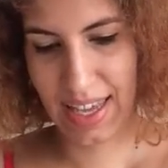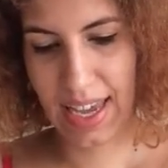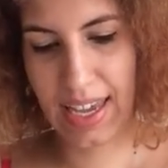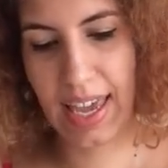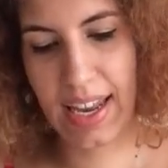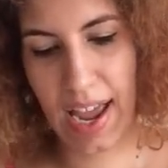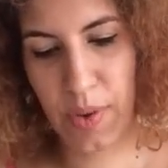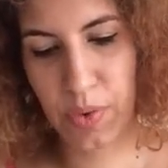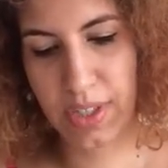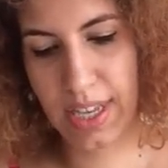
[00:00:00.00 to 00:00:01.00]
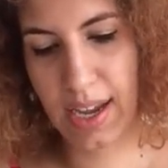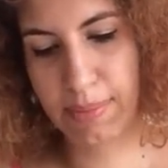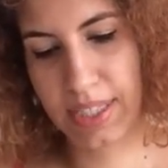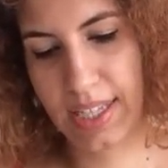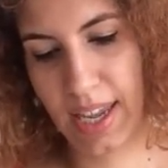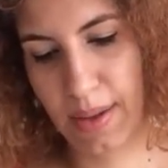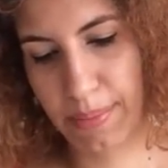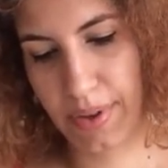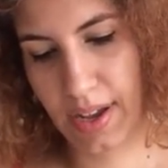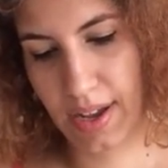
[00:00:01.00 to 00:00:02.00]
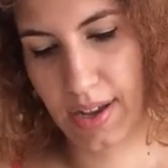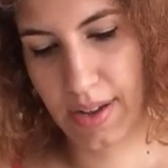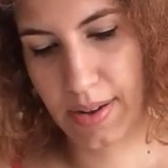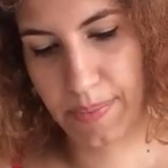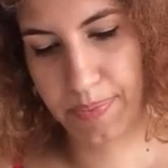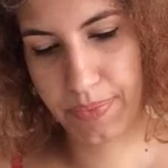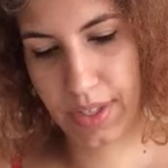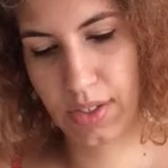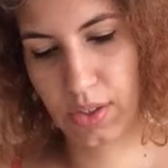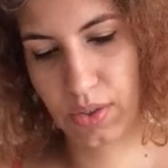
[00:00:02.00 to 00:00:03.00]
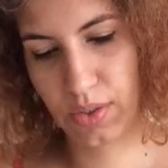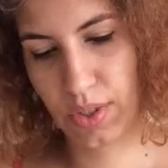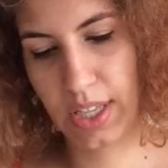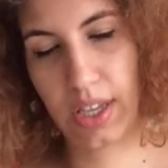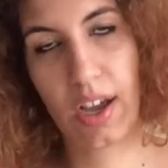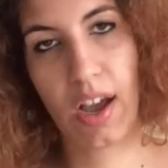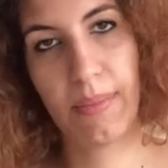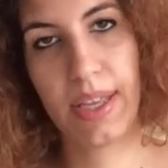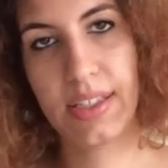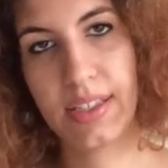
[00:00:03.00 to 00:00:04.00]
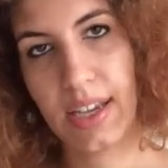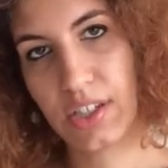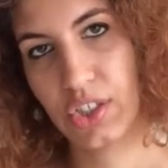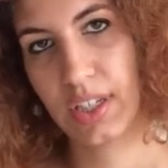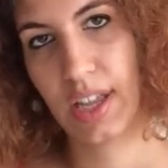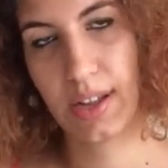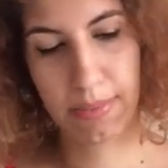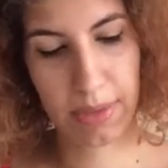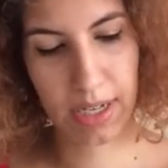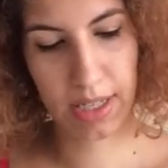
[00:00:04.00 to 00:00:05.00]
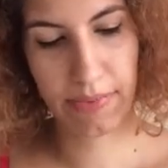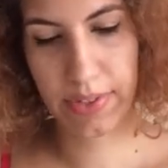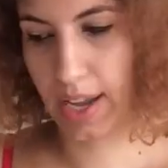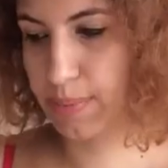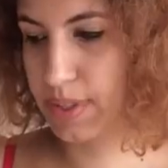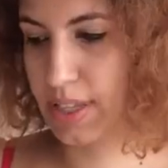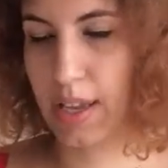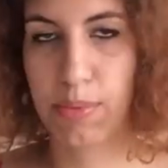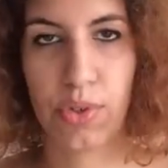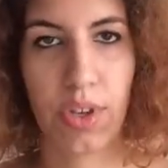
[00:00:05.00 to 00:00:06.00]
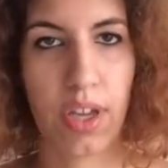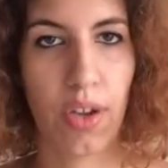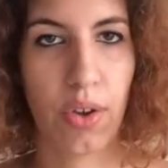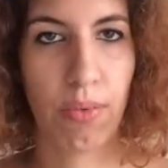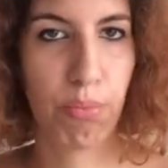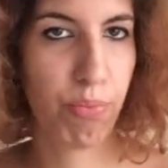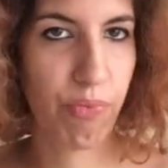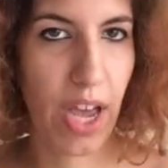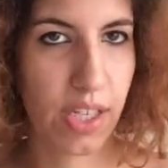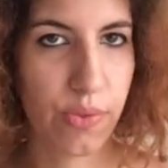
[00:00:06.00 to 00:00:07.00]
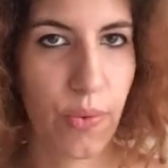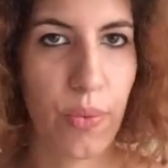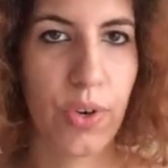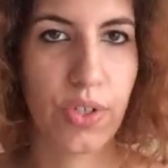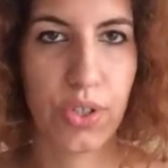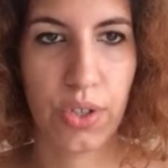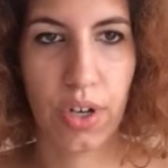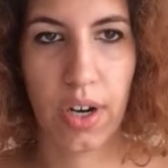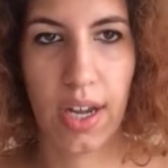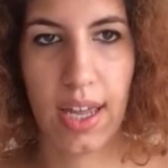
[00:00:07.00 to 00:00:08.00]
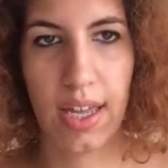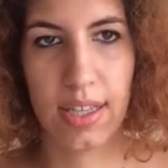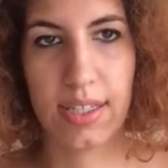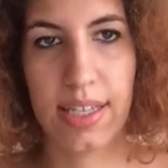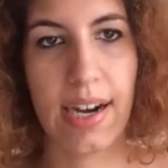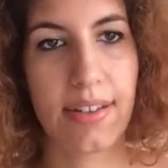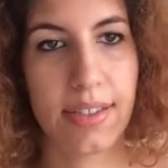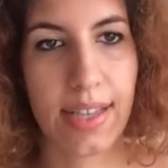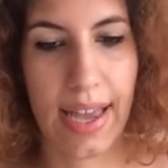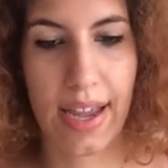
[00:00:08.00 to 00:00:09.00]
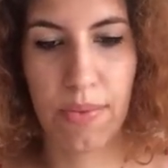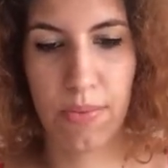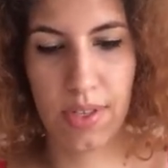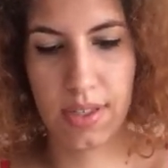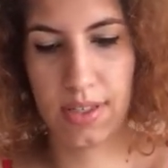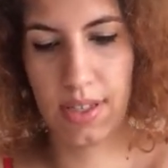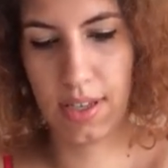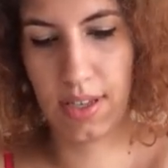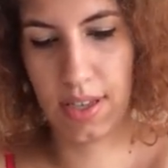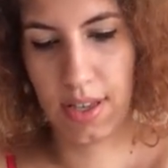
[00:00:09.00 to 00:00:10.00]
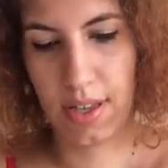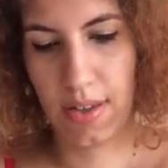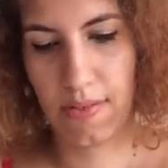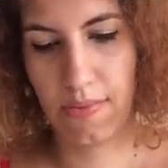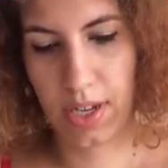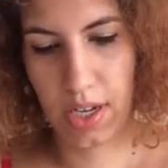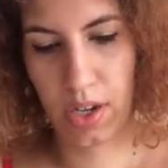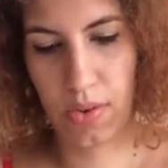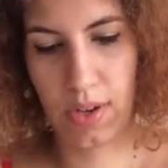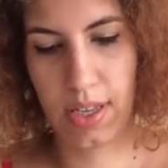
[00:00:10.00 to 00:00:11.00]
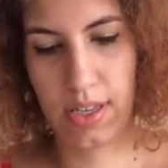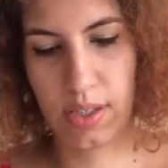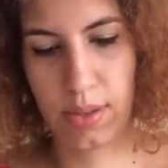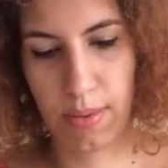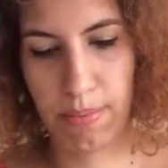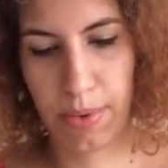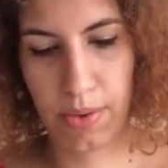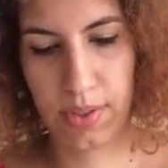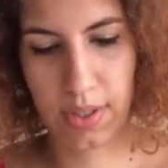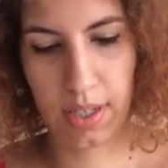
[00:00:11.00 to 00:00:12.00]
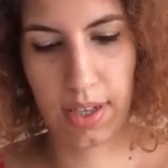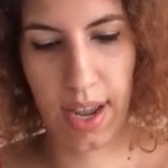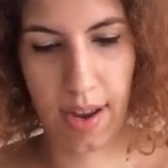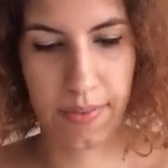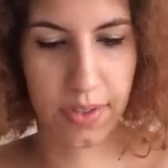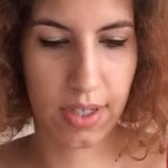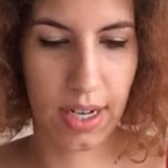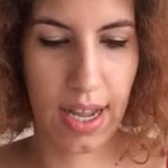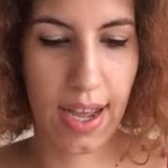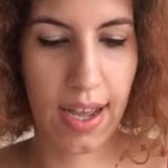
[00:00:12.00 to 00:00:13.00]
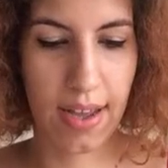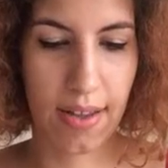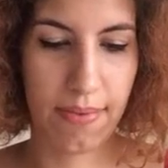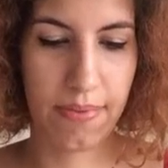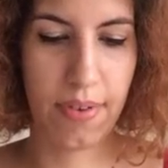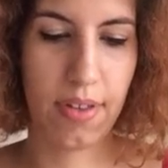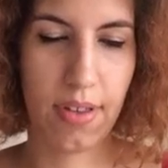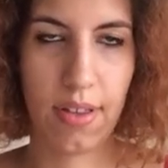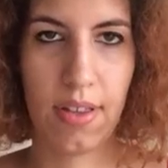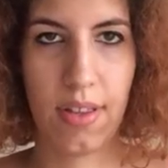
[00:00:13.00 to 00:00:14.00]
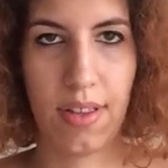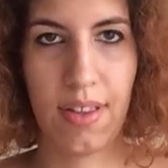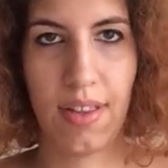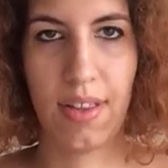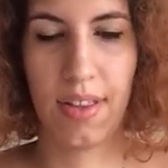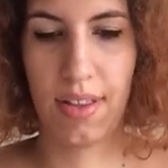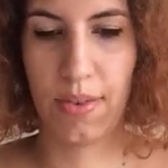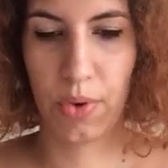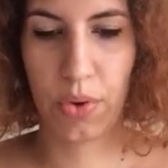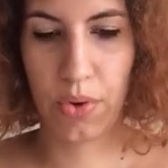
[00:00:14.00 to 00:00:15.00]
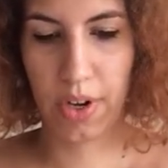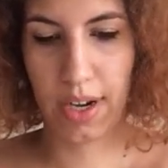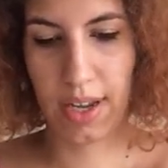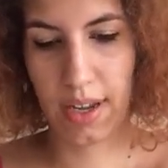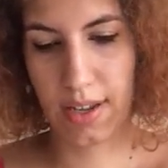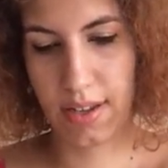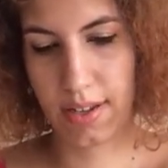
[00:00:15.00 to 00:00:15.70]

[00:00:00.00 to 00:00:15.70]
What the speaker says: Again, I will timestamp in the comments section. I'm going to leave timestamps so you can fast forward to your desired sign once the video is posted after the live recording.